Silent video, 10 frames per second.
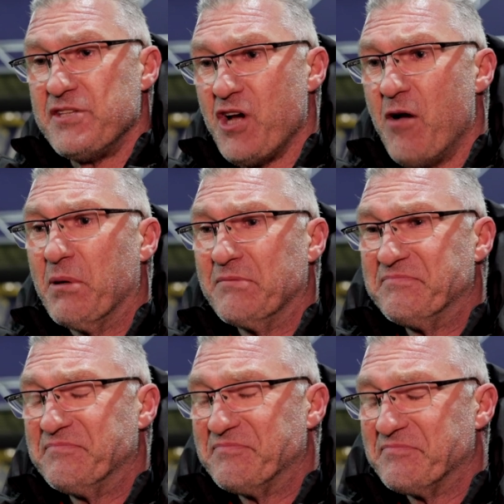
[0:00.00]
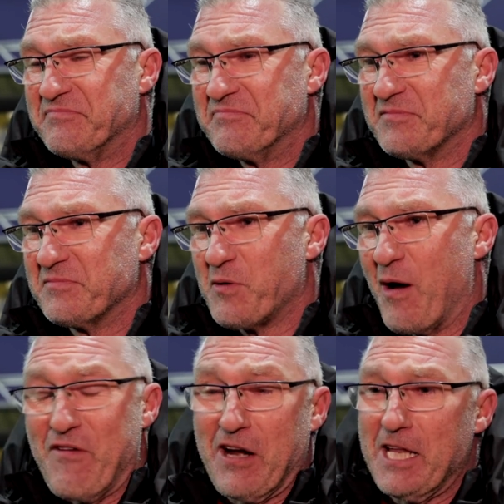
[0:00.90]
job.
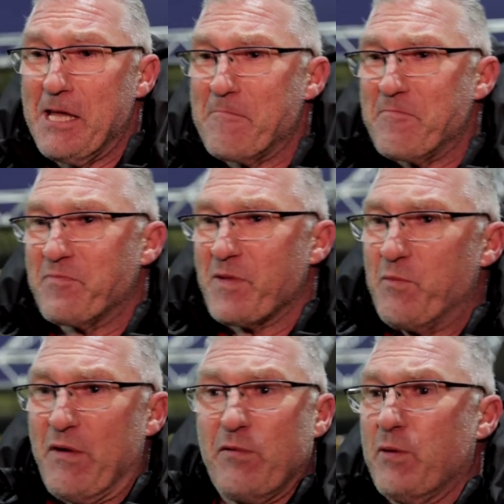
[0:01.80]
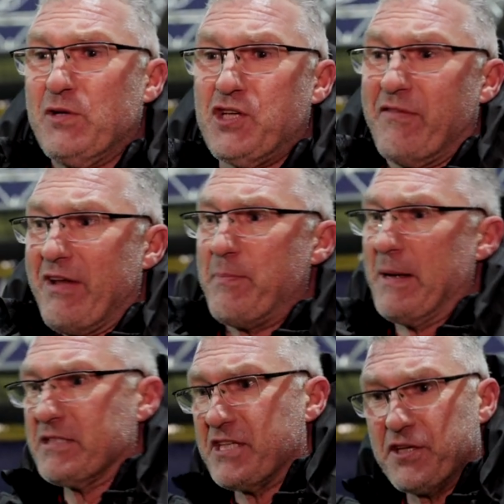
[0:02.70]
Quite frankly, we, we, we should have had a
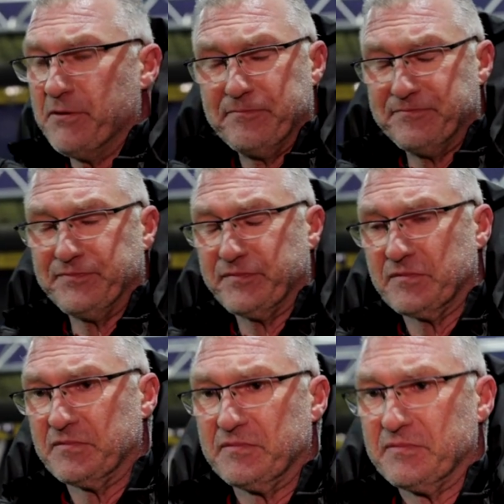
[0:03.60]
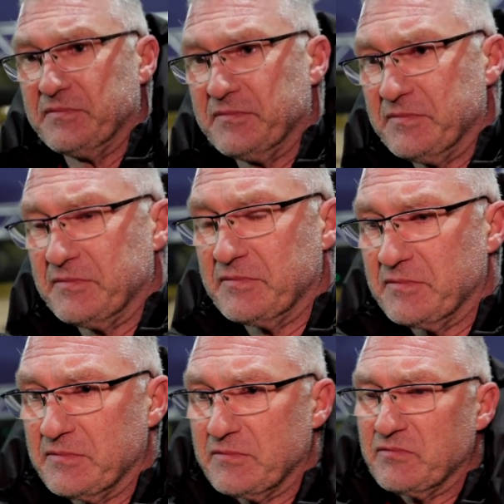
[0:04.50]
penalty too. That must be
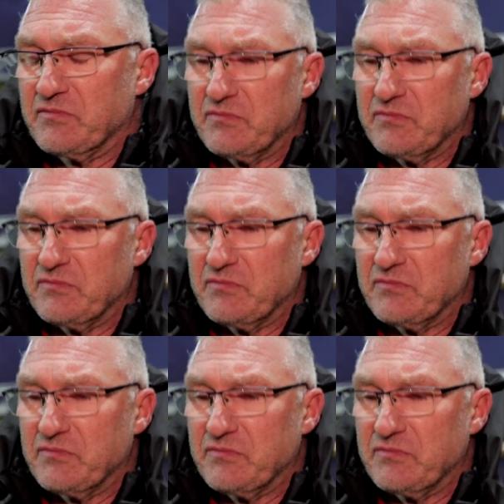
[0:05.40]
very